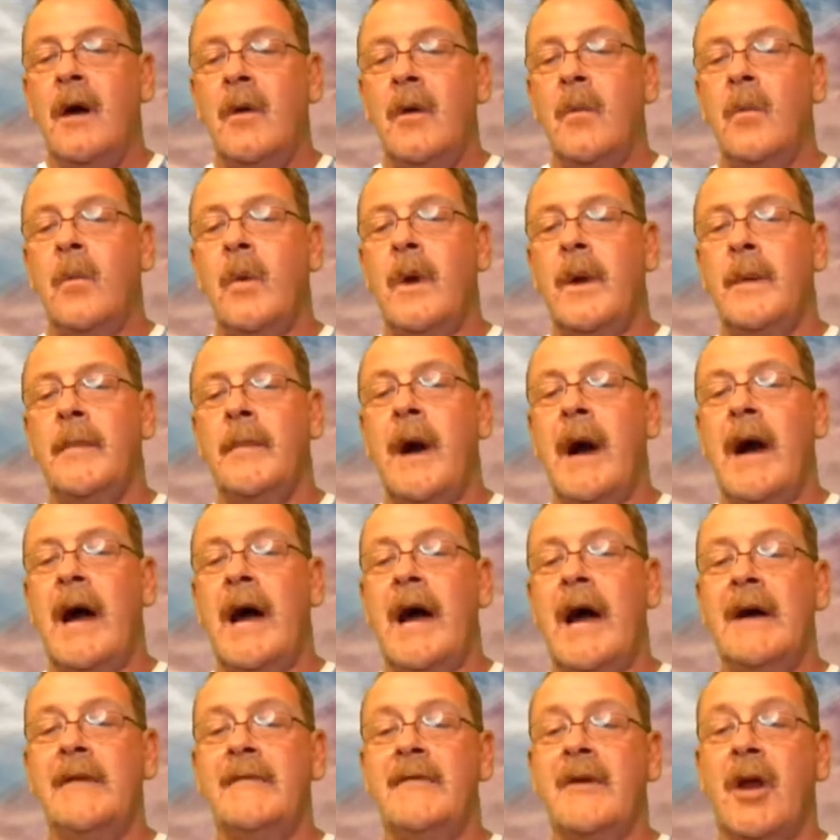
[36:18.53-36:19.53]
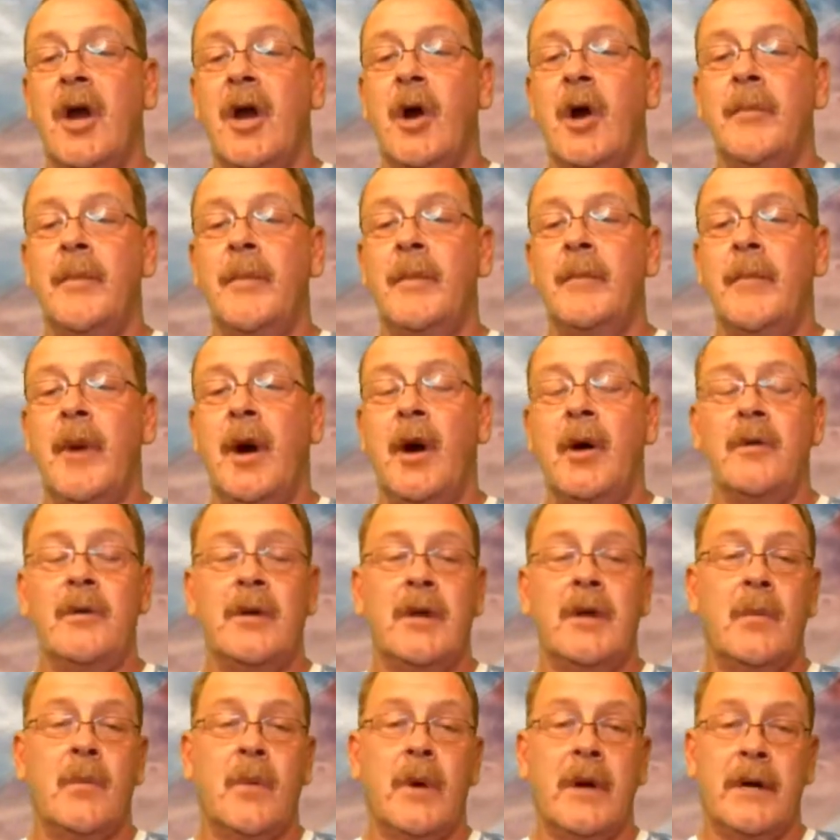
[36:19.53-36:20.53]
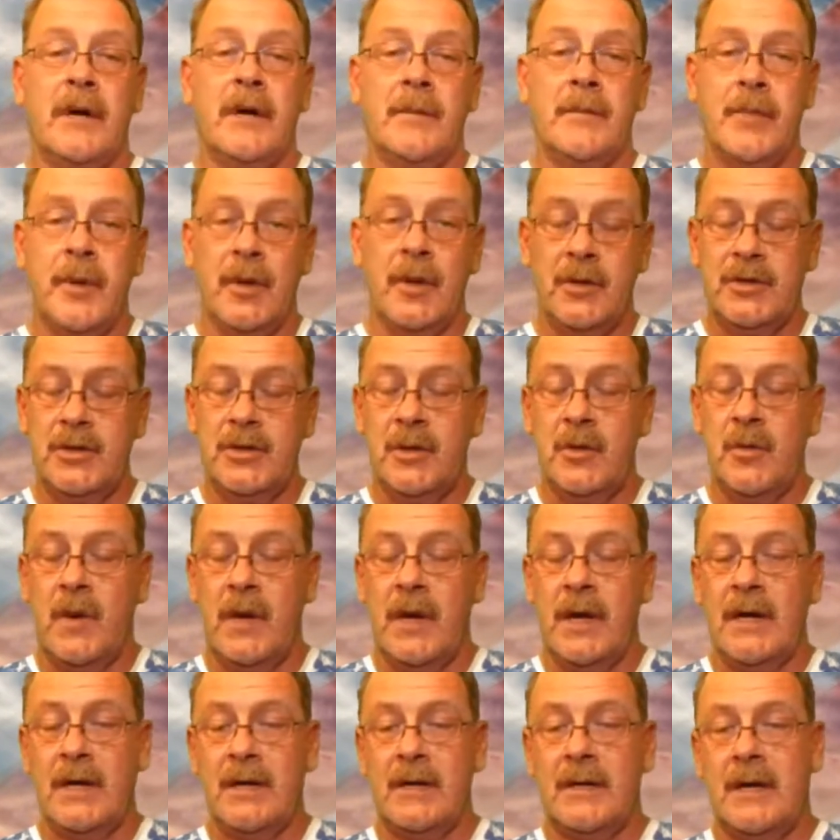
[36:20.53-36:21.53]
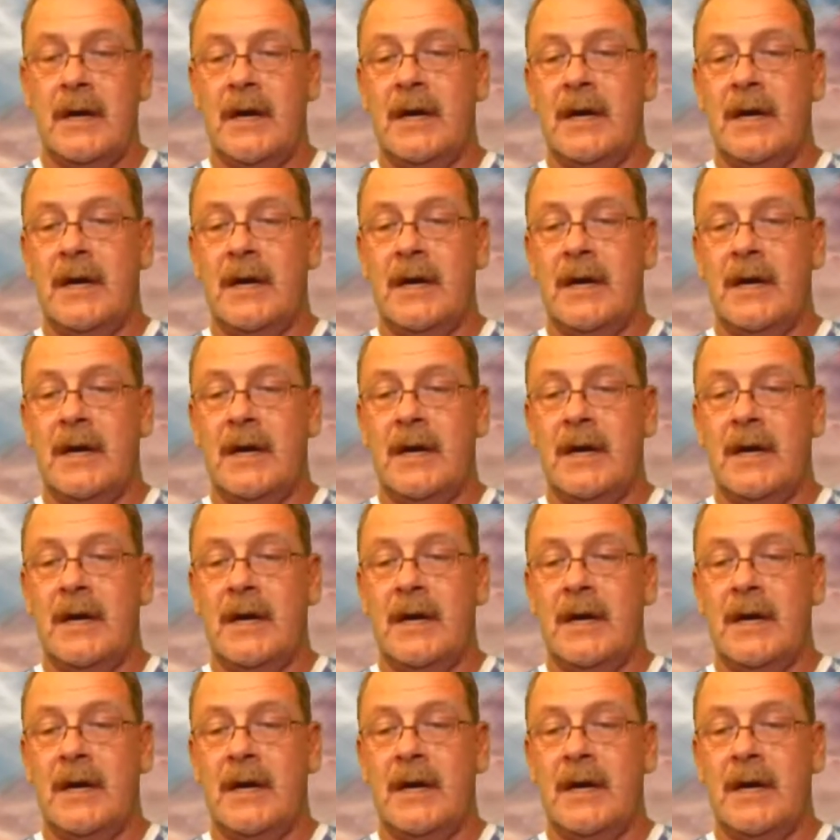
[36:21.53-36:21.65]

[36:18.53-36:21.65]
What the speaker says: We might have an open boat that we can put you in.